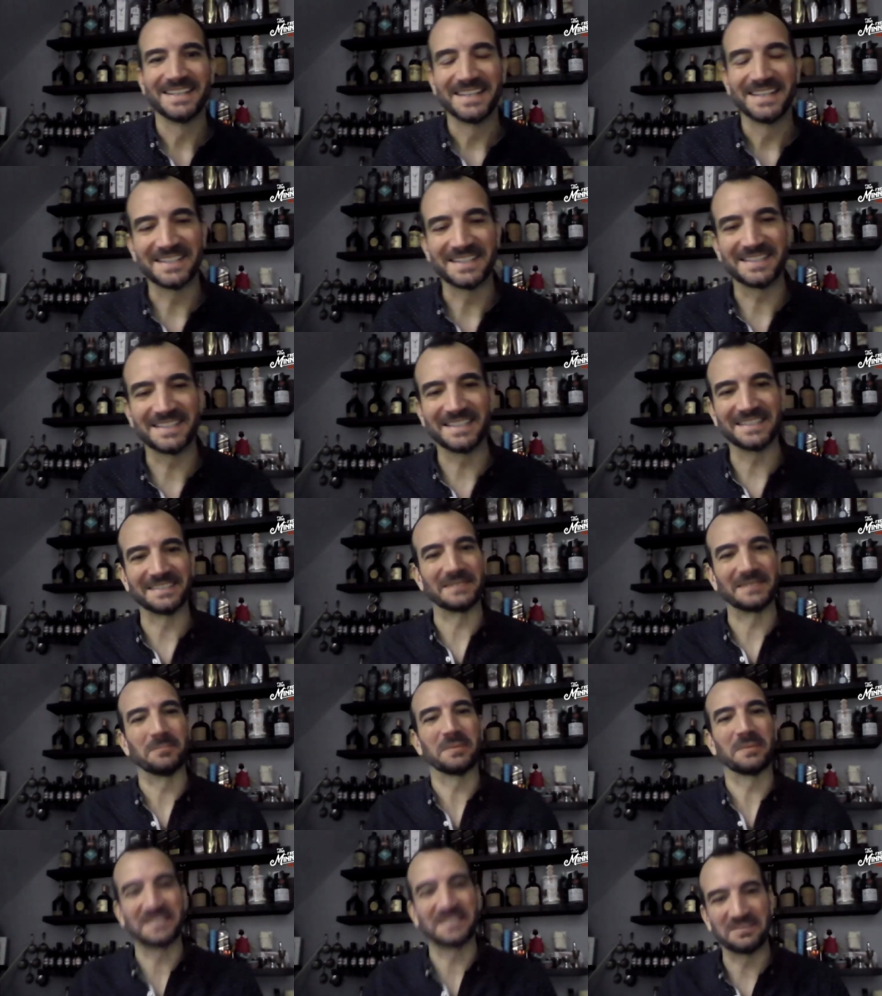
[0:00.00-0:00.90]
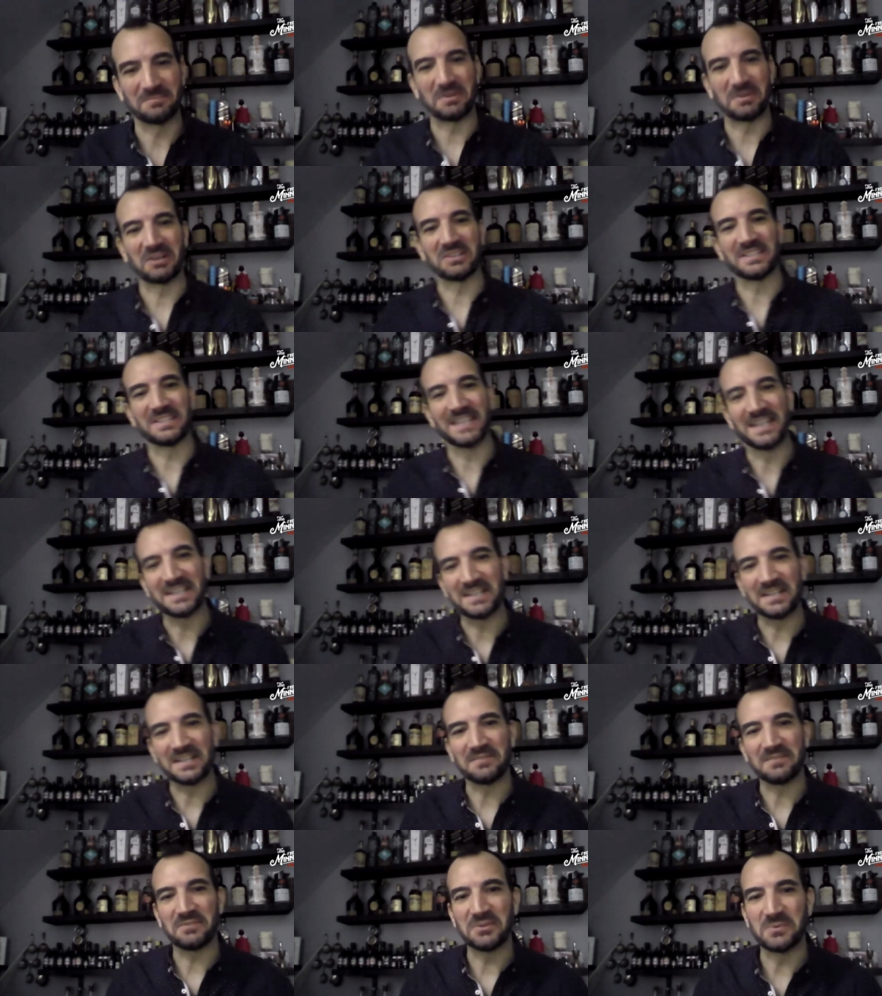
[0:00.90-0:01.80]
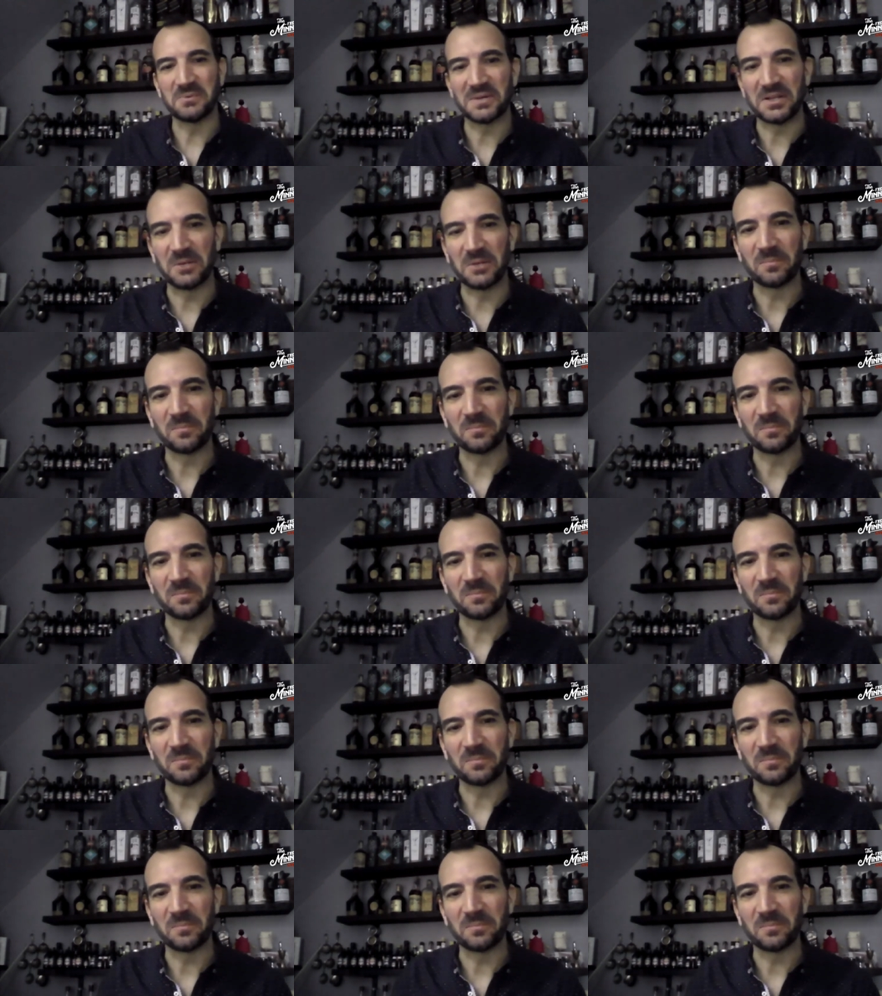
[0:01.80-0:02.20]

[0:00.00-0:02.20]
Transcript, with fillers: It's the Olympics of bartending, if you will.